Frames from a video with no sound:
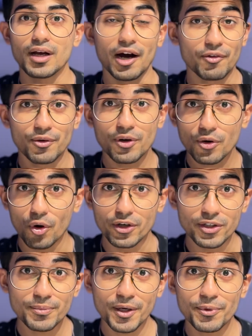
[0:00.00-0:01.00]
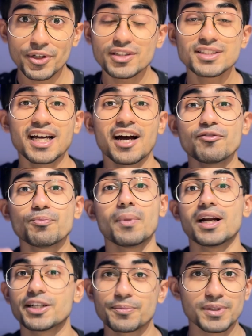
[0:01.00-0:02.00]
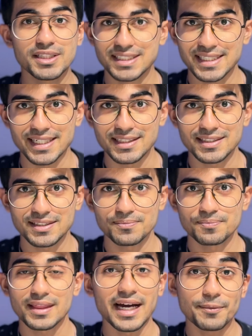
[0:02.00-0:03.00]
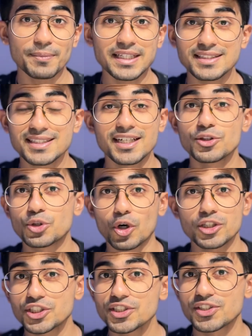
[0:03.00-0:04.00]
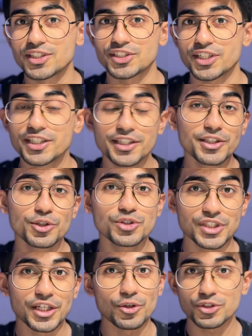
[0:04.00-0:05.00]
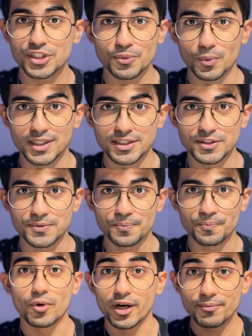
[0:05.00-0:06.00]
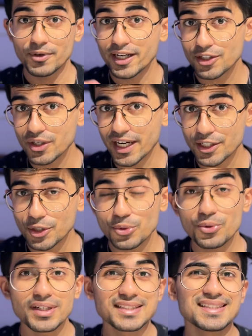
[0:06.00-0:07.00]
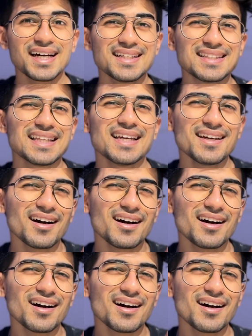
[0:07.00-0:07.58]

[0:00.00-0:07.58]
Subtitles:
However, quantum computers have multiple states. That means they are not just restricted to zeros and ones. What I'm trying to get to is that they